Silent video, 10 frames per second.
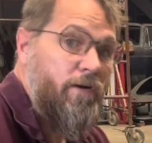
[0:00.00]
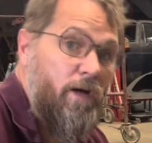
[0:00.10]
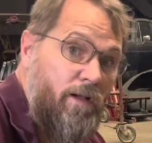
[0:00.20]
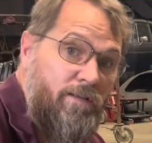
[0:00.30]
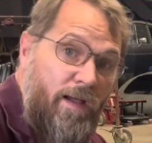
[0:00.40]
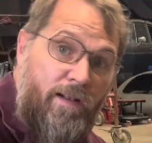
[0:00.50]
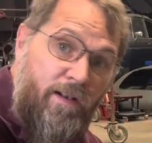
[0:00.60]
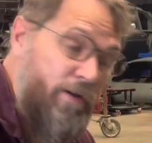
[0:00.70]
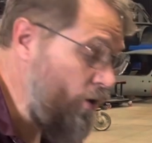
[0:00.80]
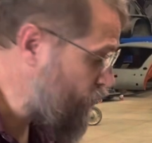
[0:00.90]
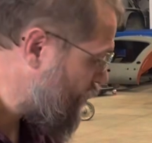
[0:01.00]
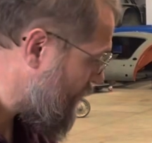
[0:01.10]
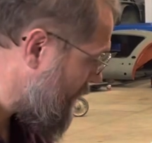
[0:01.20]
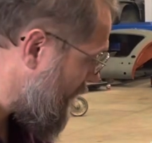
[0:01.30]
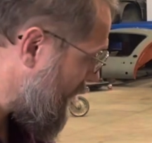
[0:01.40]
contacting the
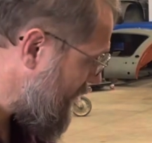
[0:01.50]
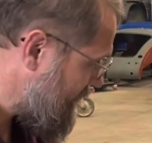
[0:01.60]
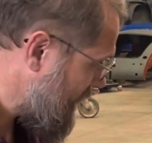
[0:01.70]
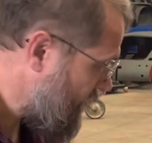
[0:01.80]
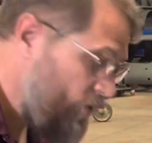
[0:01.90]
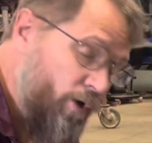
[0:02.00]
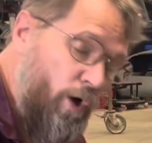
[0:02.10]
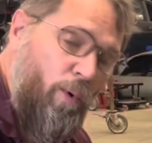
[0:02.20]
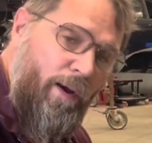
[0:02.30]
owner, he said, well, go